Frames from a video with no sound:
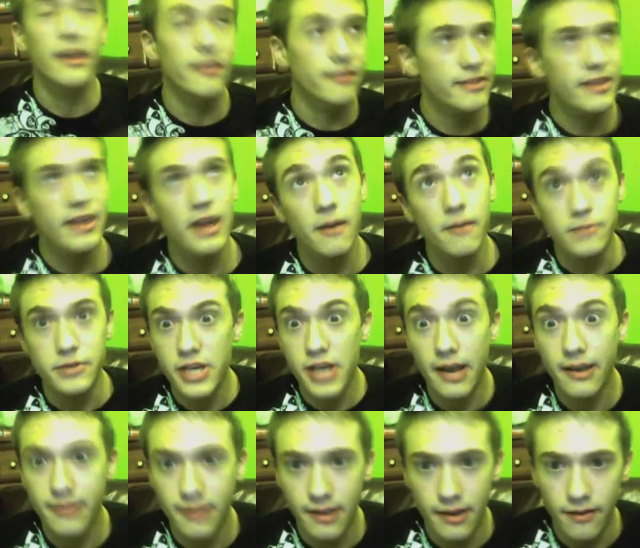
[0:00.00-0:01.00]
is the
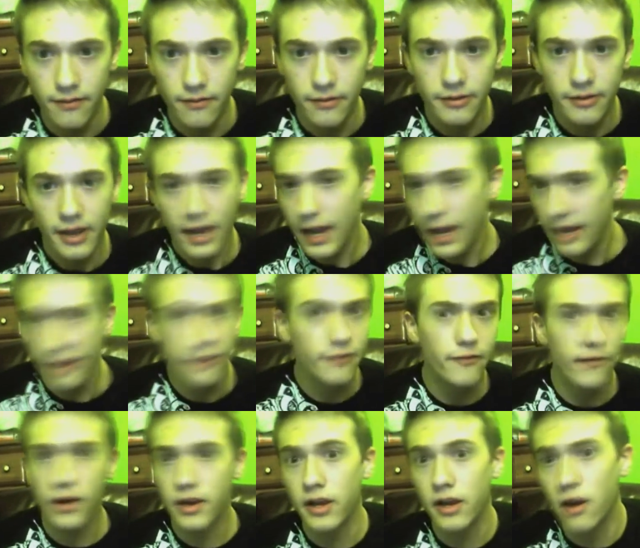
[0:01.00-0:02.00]
objectives, and it's
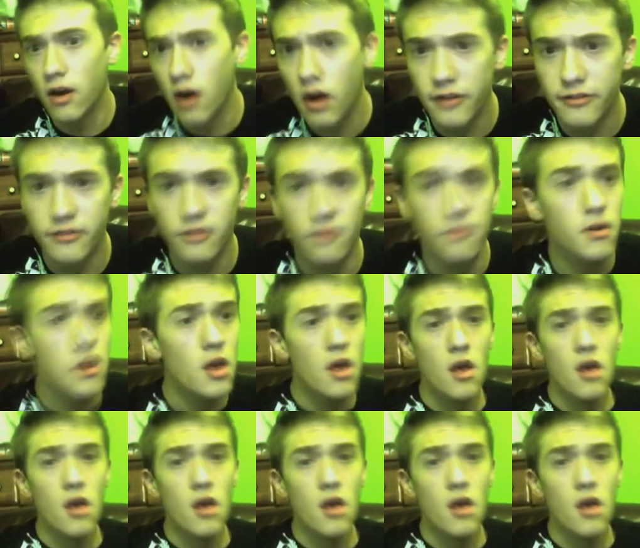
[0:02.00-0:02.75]
fucking awesome.